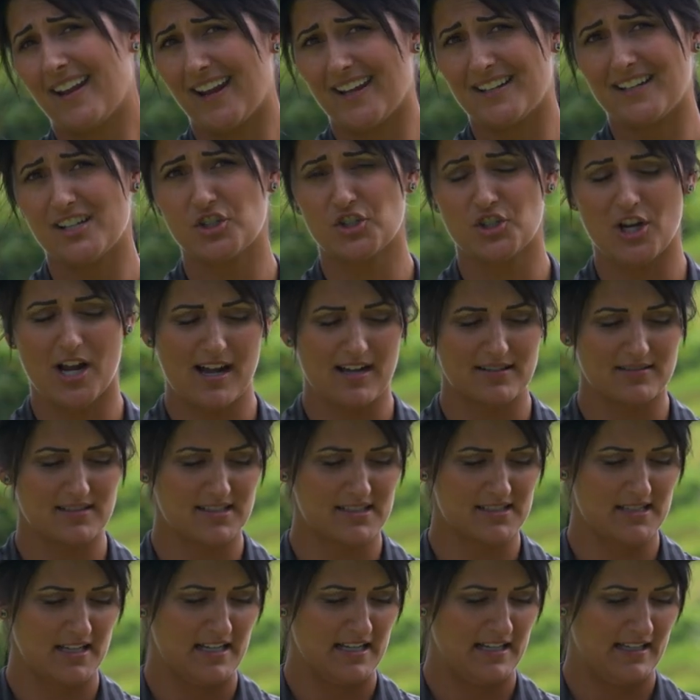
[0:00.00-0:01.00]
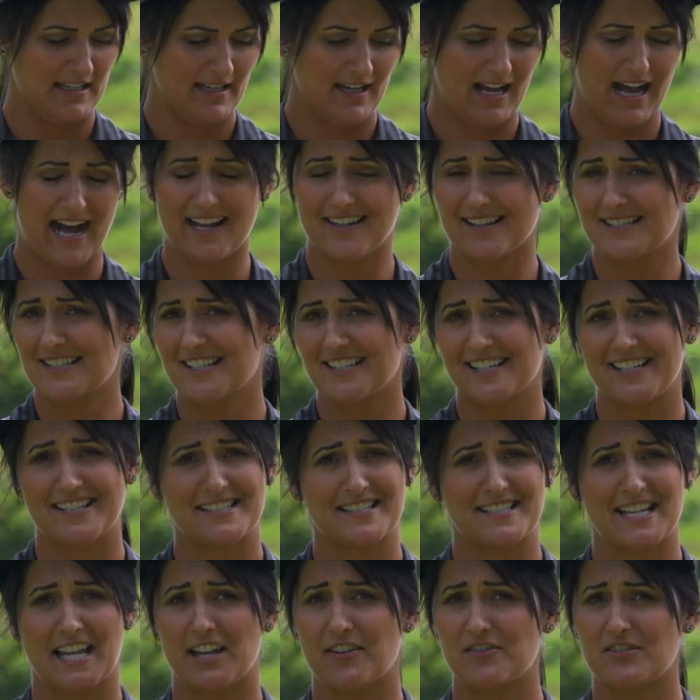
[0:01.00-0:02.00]
ante shots. Honestly, it
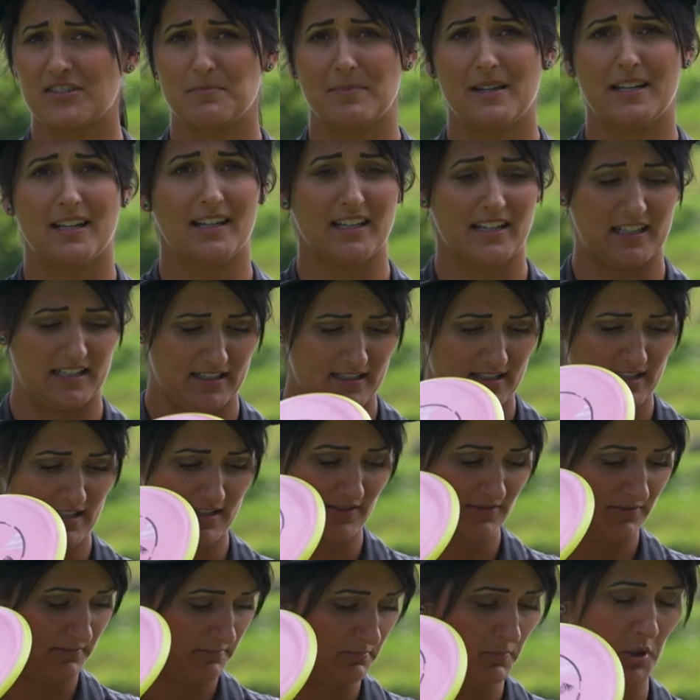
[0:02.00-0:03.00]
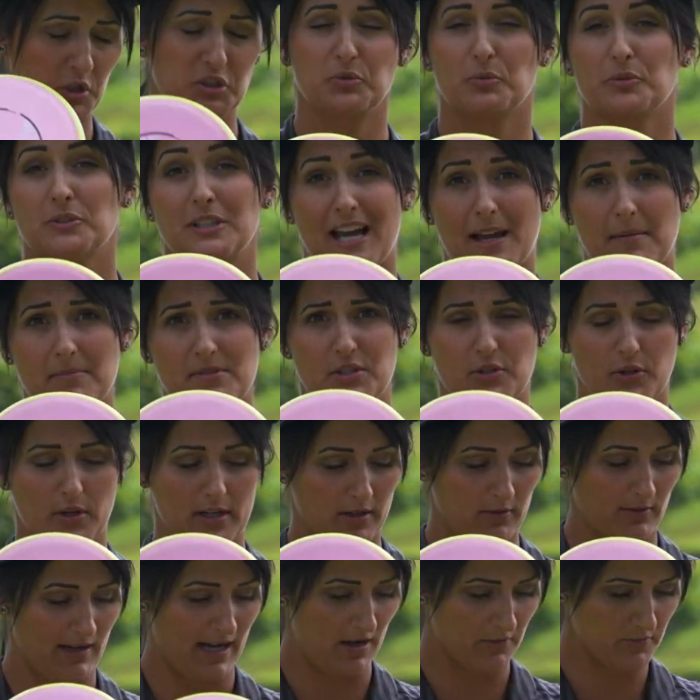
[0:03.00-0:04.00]
saves me multiple times
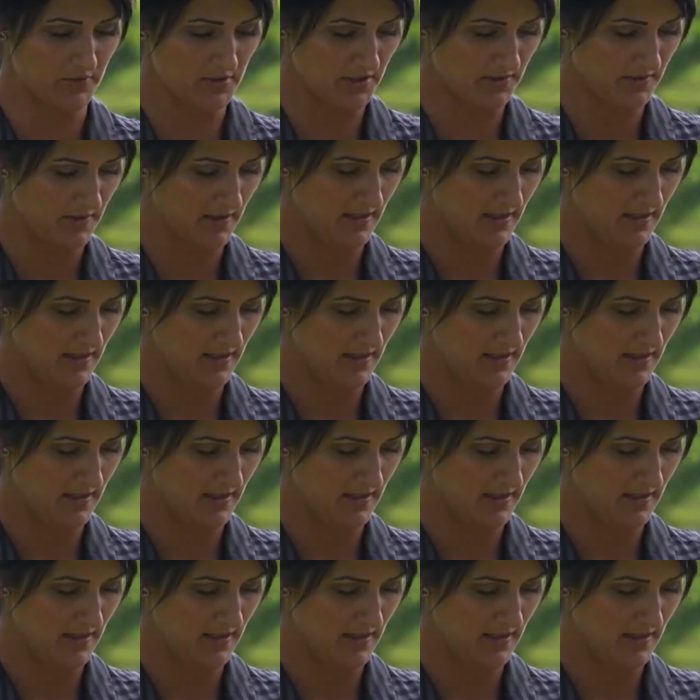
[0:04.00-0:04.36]
during a round.